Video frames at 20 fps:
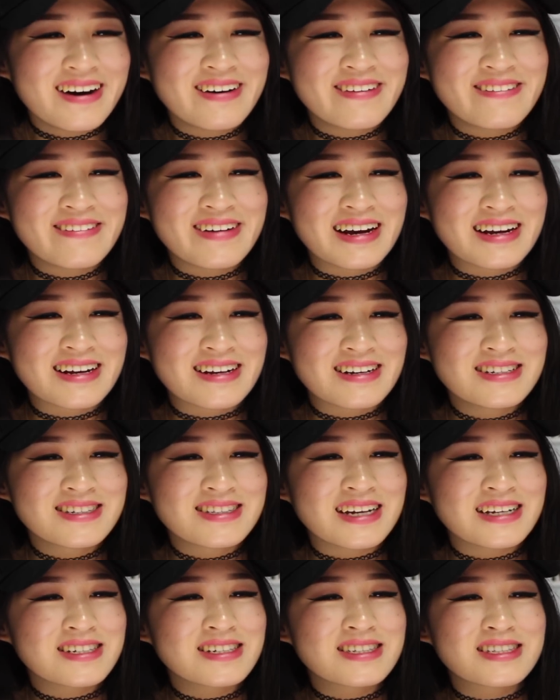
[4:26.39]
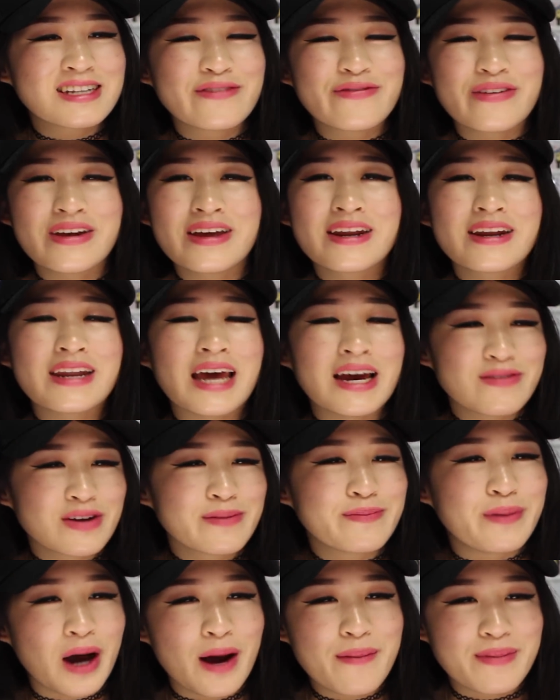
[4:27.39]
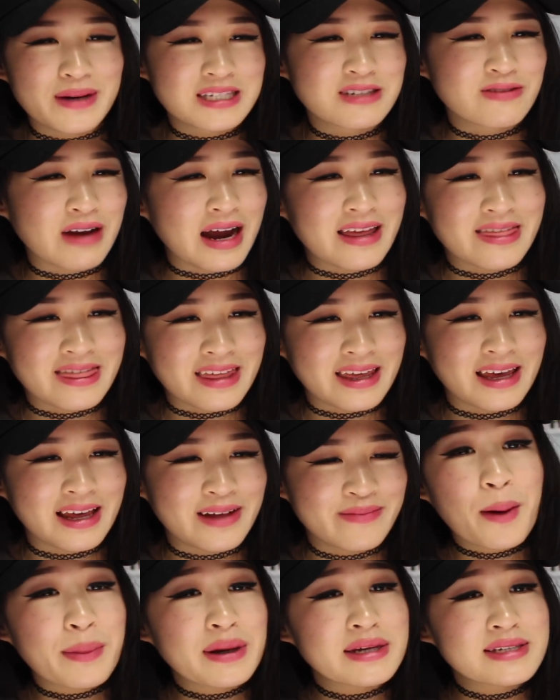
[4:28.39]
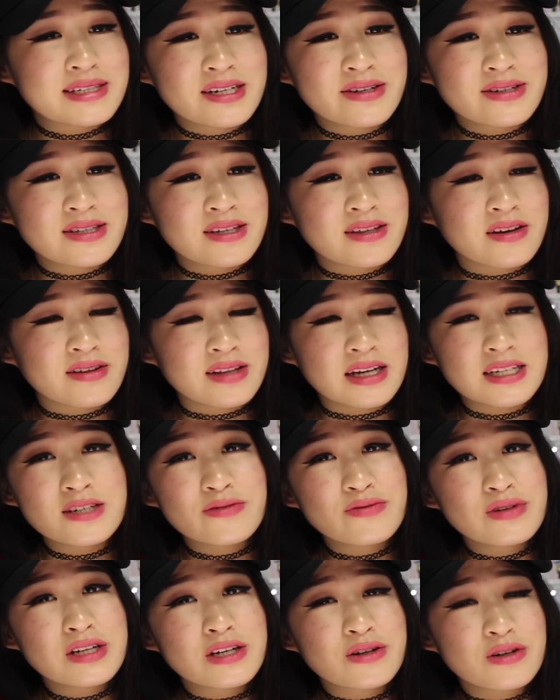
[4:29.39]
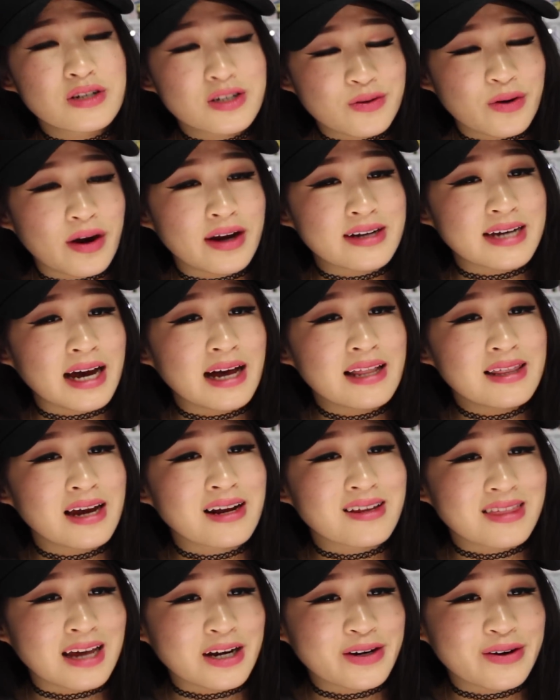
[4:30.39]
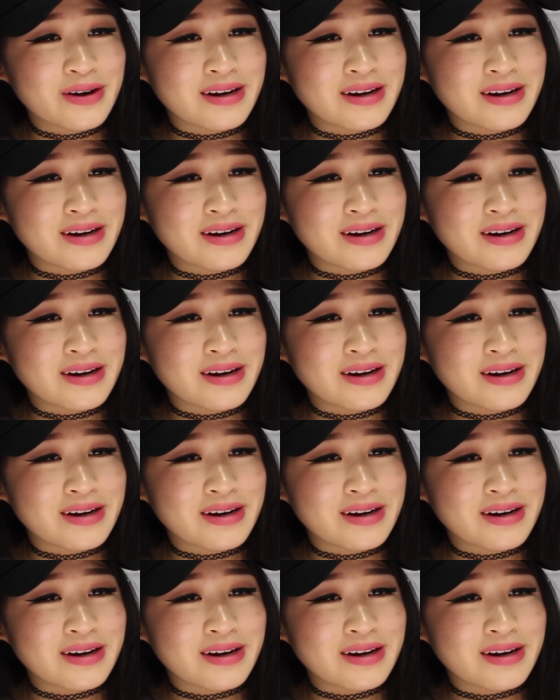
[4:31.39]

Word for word: oh my gosh, that just defeated every purpose right there. But seriously though, that's a really good quote. I like that